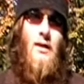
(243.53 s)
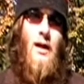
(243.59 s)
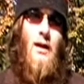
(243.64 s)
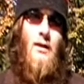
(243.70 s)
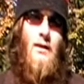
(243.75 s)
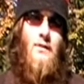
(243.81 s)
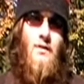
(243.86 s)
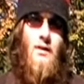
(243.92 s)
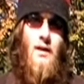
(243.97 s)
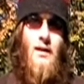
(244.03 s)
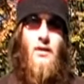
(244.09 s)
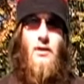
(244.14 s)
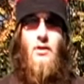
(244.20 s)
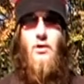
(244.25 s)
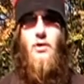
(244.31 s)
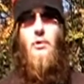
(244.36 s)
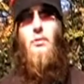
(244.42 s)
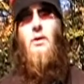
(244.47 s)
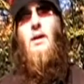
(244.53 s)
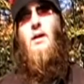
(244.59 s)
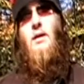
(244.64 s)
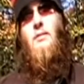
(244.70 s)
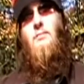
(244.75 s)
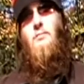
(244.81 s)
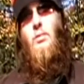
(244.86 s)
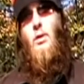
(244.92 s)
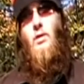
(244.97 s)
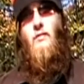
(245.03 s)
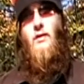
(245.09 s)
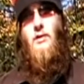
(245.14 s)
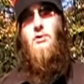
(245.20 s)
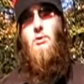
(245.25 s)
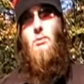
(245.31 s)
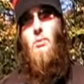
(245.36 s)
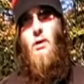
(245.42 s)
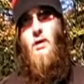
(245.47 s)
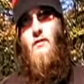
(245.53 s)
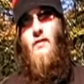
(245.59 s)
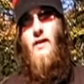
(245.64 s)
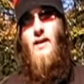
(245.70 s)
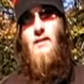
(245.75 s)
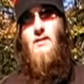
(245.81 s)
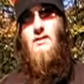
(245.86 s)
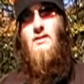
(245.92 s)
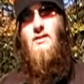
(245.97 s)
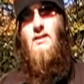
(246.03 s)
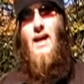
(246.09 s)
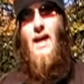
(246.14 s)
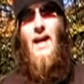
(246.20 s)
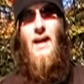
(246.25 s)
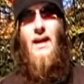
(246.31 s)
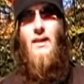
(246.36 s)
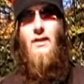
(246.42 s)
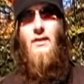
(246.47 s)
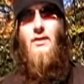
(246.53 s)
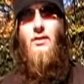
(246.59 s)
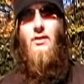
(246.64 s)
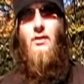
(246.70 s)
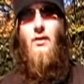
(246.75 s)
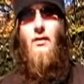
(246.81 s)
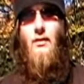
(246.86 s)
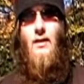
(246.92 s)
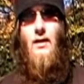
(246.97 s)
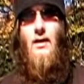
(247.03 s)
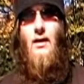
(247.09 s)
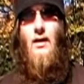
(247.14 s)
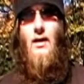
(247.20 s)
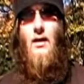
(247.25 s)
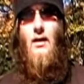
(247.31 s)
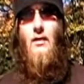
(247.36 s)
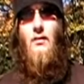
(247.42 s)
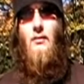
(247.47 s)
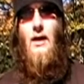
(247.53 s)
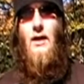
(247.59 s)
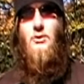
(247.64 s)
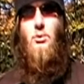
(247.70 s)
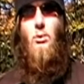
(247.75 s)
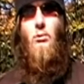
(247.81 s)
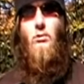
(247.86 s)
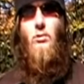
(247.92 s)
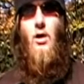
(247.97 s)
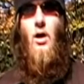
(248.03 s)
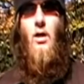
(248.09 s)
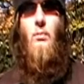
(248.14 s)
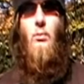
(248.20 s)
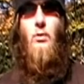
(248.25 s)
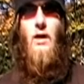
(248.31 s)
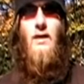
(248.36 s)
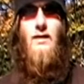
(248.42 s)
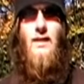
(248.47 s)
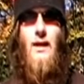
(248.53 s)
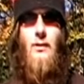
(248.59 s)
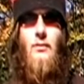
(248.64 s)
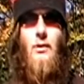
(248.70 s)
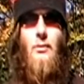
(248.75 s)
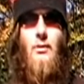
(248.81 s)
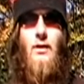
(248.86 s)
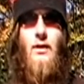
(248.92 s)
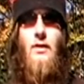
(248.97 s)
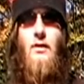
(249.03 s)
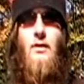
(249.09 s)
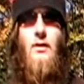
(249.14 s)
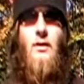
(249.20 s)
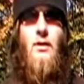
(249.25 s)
I'll leave a link to uh, both Visual Boy Advance and the uh, actual ROM where I downloaded it.